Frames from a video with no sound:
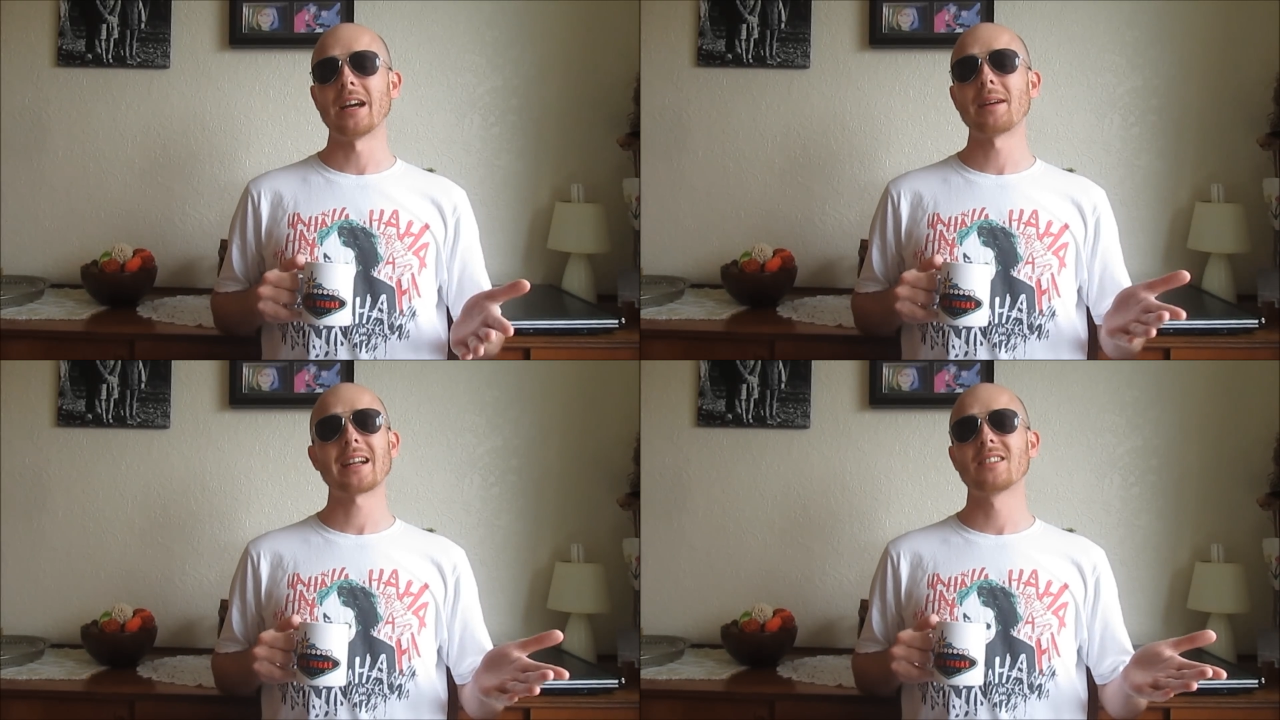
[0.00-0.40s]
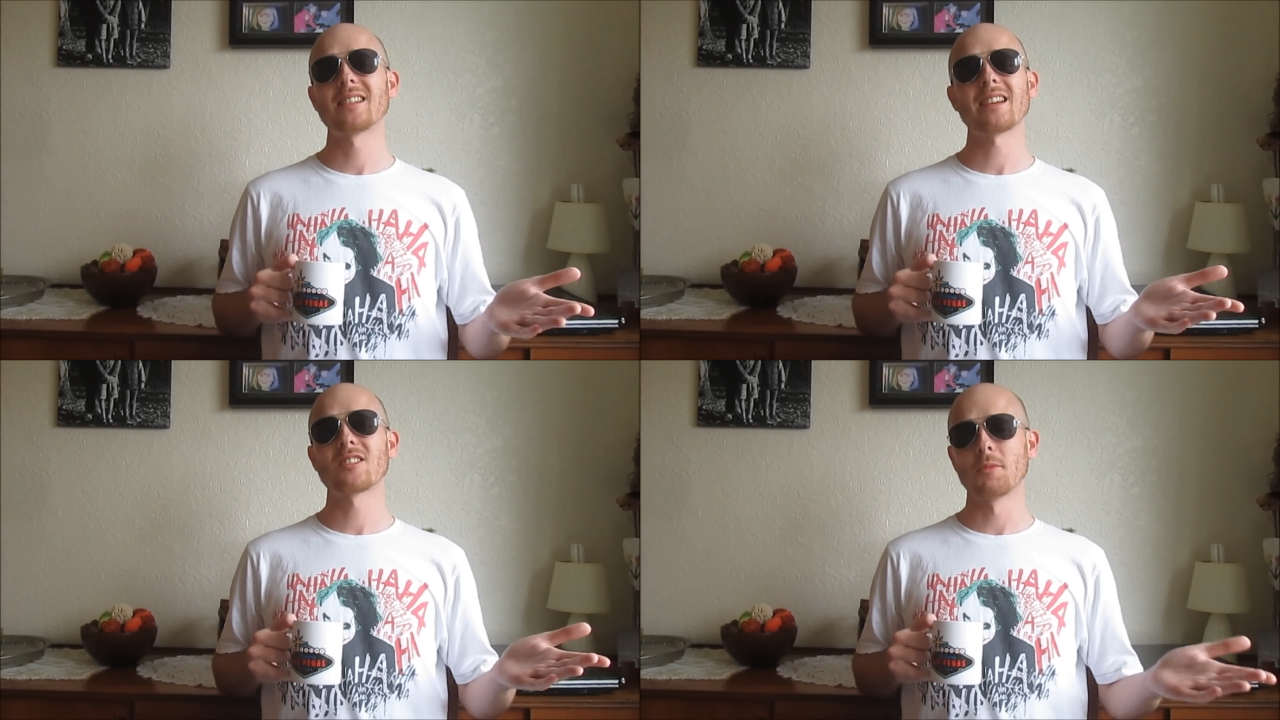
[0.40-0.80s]
I mean, I could
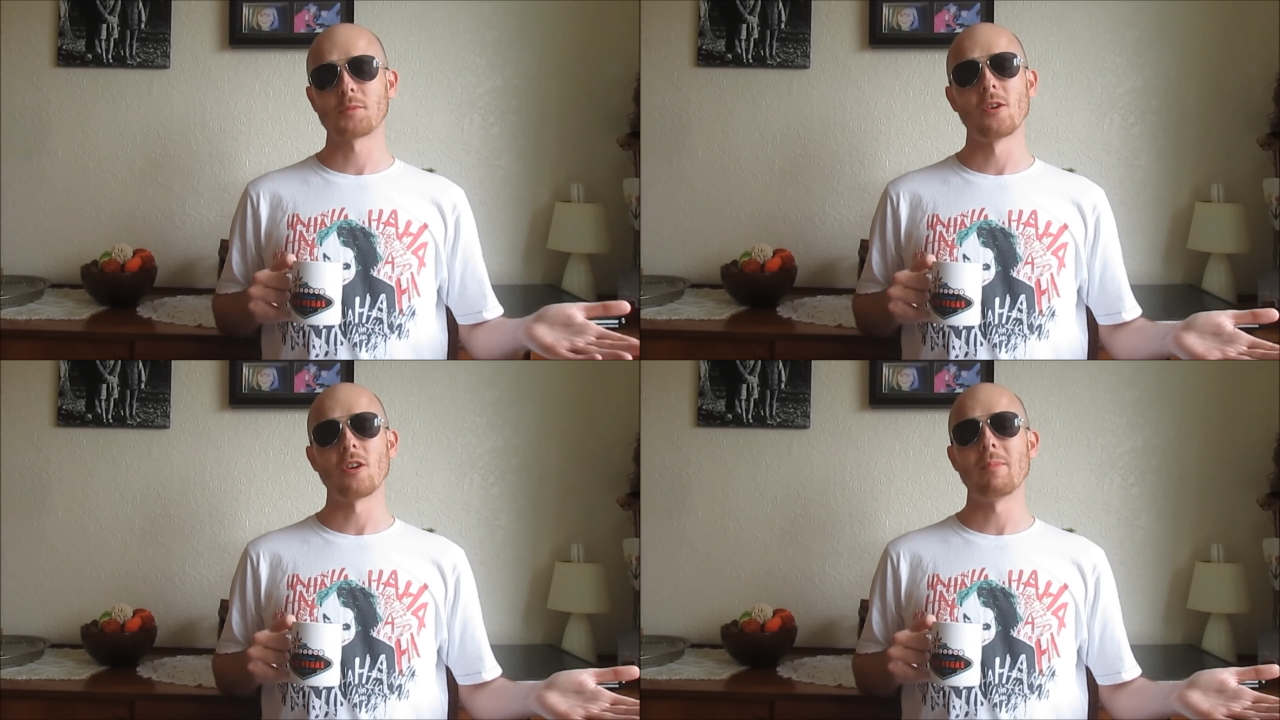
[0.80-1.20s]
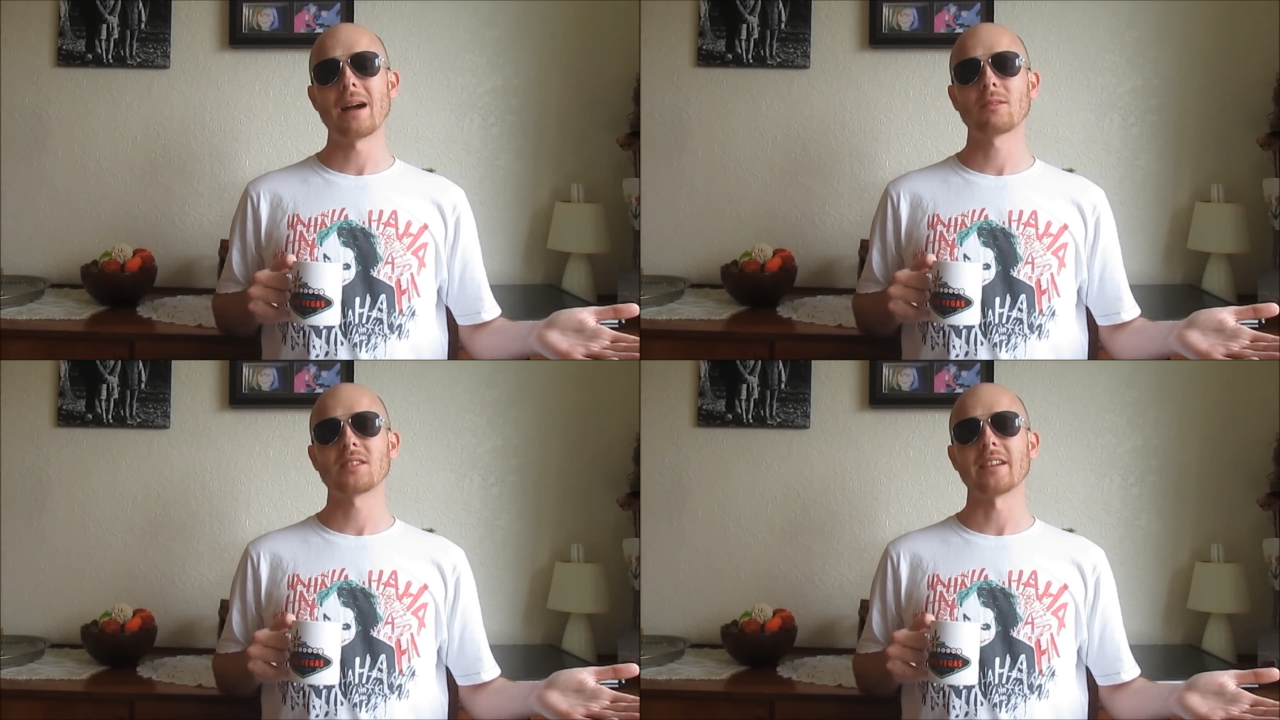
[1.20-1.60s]
say so much more
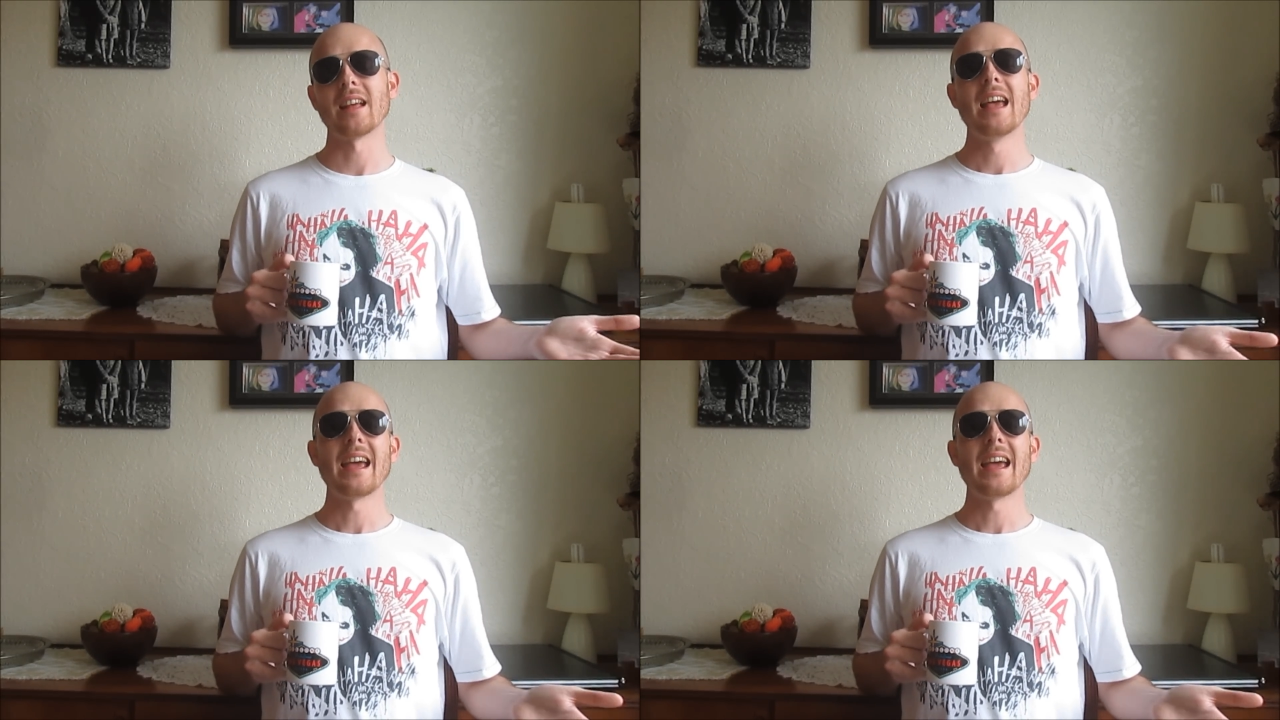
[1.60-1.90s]
about it.